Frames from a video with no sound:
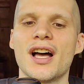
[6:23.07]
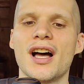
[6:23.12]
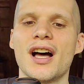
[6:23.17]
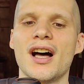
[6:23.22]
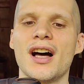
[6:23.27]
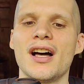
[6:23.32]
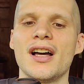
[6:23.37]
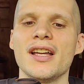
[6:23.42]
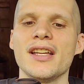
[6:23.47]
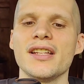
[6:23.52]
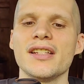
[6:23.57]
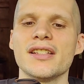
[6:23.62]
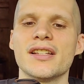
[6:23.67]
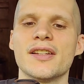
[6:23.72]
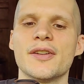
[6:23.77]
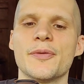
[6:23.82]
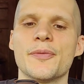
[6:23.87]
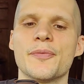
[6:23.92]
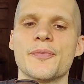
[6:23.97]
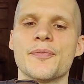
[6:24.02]
eye,
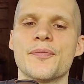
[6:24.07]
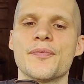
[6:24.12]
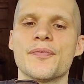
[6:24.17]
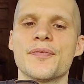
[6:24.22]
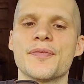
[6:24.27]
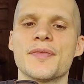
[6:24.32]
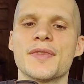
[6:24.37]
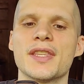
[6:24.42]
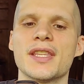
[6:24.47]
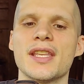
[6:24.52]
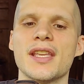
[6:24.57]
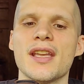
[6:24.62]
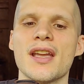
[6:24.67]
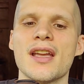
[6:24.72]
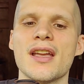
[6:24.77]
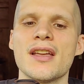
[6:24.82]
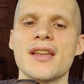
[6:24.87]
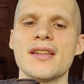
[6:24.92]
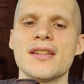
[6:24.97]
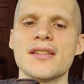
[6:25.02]

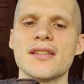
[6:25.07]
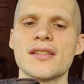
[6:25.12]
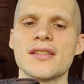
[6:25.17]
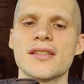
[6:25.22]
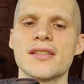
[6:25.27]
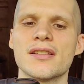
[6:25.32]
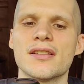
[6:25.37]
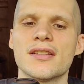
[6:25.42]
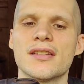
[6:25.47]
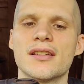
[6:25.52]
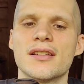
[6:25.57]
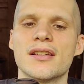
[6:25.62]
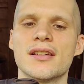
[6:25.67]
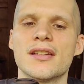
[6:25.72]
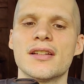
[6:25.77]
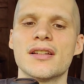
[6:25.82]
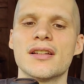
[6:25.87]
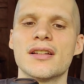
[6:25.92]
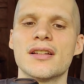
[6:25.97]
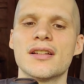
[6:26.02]
and
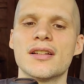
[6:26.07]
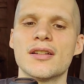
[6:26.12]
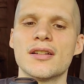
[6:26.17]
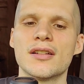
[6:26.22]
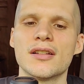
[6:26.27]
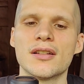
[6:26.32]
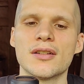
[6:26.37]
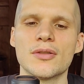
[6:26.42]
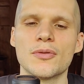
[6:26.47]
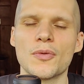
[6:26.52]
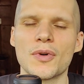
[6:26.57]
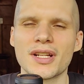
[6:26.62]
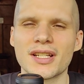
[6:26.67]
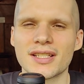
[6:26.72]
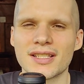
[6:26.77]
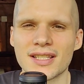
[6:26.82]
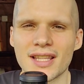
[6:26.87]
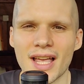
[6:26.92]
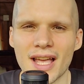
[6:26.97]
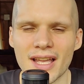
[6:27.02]
what
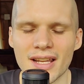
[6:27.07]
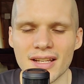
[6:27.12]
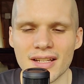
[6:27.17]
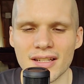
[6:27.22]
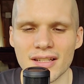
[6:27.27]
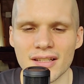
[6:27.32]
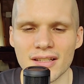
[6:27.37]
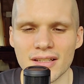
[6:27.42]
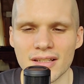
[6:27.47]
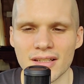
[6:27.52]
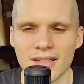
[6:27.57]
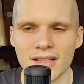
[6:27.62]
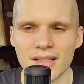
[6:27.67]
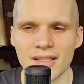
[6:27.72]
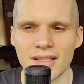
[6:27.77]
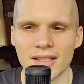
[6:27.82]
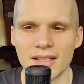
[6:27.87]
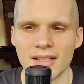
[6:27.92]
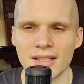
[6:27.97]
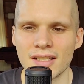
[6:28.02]
is that?
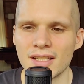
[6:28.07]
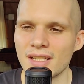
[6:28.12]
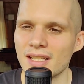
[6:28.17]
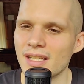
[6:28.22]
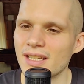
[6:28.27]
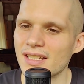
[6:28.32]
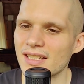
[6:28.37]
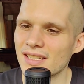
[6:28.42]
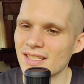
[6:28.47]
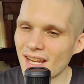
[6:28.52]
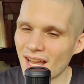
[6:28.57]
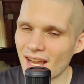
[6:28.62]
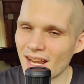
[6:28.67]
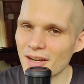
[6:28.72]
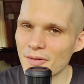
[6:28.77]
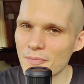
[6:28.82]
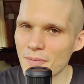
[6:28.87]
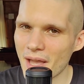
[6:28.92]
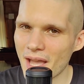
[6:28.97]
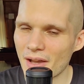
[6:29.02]
It's
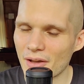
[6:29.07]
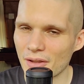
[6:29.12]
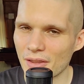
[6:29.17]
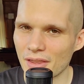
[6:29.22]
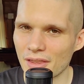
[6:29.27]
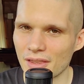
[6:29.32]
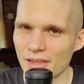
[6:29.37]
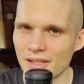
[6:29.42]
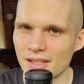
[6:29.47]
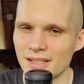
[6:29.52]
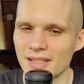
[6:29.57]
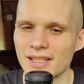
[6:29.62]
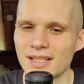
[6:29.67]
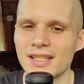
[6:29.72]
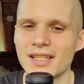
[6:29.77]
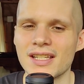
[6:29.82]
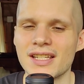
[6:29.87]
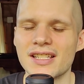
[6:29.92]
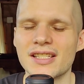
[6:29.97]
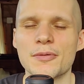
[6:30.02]
not a mouth,
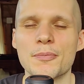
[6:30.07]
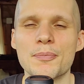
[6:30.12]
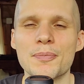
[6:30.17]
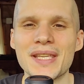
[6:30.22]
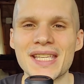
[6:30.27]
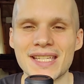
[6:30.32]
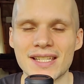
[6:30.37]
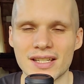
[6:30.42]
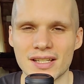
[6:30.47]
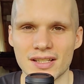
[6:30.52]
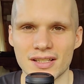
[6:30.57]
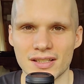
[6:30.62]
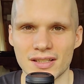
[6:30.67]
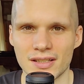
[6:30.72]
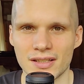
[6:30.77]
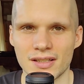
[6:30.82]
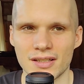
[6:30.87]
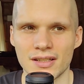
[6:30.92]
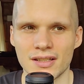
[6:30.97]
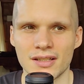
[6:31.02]
it's a beak.
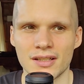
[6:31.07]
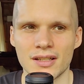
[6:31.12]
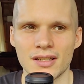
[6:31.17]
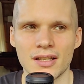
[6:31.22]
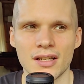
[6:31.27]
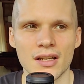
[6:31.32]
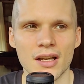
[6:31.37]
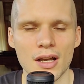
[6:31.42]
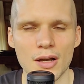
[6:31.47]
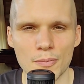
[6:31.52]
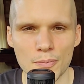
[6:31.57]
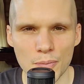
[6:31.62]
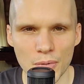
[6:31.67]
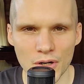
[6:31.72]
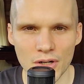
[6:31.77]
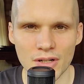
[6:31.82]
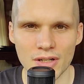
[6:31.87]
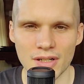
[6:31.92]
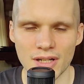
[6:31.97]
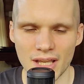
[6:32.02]
A
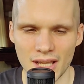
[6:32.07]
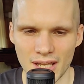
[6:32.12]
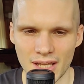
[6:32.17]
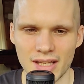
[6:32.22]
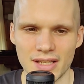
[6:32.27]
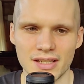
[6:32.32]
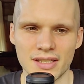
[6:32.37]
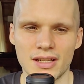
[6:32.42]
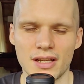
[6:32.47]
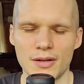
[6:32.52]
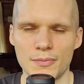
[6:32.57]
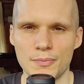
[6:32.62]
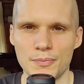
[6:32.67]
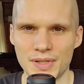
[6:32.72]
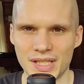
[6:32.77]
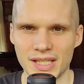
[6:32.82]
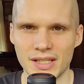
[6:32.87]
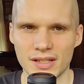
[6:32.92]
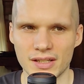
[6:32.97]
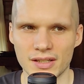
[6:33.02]
bird has a
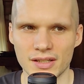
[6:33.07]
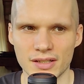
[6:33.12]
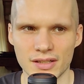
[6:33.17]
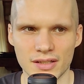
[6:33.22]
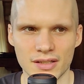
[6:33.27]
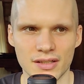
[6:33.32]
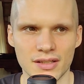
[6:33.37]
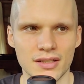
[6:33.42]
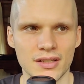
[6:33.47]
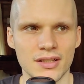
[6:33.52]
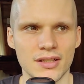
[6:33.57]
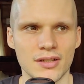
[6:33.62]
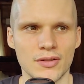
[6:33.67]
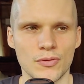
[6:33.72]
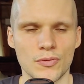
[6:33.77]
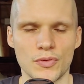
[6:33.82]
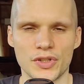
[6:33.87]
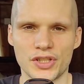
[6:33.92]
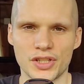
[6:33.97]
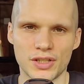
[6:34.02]
beak,
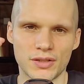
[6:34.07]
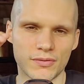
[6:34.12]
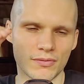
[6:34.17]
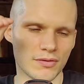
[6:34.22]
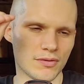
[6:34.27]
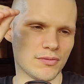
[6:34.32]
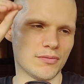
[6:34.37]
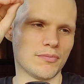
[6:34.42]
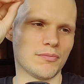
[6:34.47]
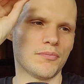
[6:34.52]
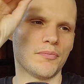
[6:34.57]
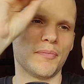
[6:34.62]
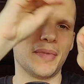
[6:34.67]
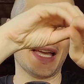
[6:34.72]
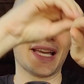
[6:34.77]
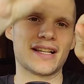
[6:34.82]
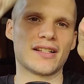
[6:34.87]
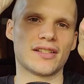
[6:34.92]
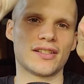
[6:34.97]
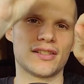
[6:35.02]
which it
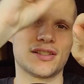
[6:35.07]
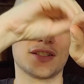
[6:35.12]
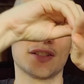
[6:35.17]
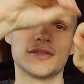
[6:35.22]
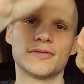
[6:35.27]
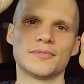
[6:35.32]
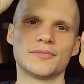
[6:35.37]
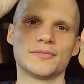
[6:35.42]
pecks.